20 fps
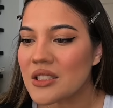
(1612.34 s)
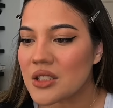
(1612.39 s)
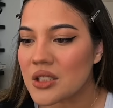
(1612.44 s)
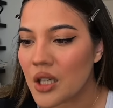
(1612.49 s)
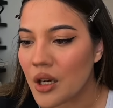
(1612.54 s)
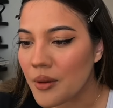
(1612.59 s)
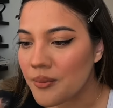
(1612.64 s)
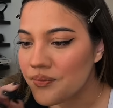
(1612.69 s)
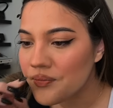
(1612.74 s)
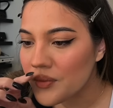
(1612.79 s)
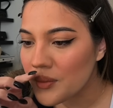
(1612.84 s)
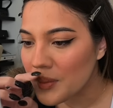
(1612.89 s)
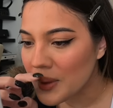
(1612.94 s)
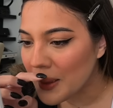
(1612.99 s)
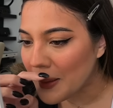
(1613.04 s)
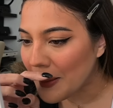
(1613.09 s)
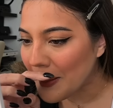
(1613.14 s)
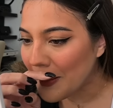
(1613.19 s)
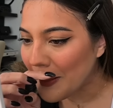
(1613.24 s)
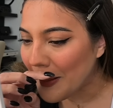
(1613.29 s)
So, oh my
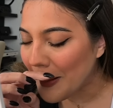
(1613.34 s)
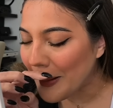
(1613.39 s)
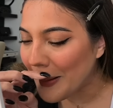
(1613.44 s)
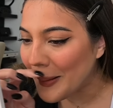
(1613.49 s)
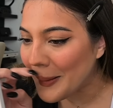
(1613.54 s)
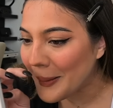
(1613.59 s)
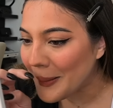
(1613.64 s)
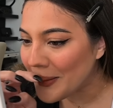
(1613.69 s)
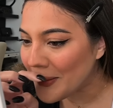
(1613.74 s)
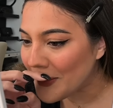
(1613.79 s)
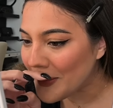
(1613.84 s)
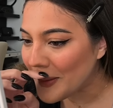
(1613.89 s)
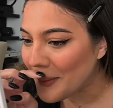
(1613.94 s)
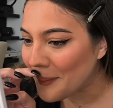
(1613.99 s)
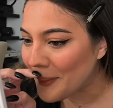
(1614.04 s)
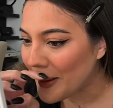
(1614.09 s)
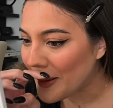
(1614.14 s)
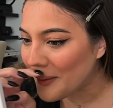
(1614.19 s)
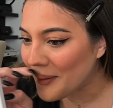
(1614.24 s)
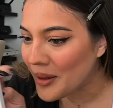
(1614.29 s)
God, I cannot do lip
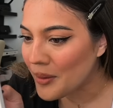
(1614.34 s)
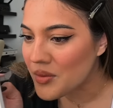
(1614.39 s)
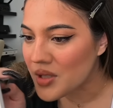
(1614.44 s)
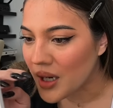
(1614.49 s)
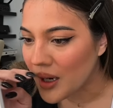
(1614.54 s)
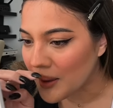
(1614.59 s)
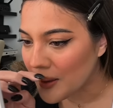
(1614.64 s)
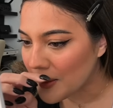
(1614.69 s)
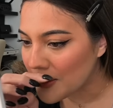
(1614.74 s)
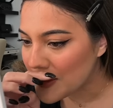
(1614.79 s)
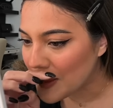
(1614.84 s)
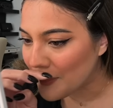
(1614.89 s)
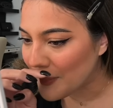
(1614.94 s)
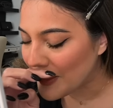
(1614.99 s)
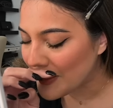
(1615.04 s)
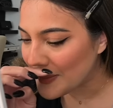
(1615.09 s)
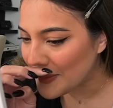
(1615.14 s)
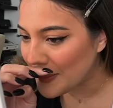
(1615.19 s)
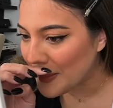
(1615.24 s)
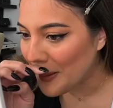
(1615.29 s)
liner while I'm talking because I
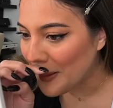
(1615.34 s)
messed it